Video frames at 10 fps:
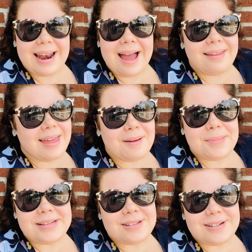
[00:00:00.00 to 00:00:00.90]
I like
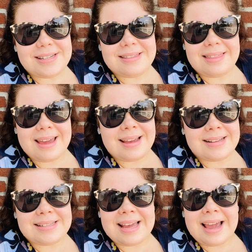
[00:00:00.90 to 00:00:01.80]
my certain
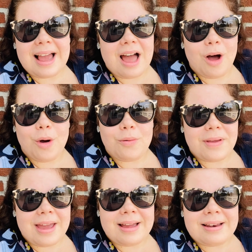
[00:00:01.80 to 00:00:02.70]
things, like, oh
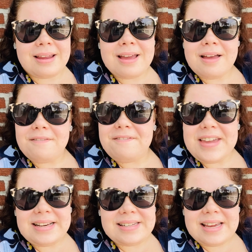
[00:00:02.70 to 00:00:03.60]
man,
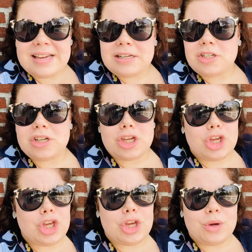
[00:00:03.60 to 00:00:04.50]
vintage,
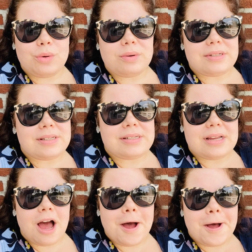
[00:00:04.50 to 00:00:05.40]
cute.
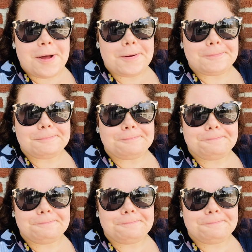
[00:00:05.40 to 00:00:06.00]
Yeah,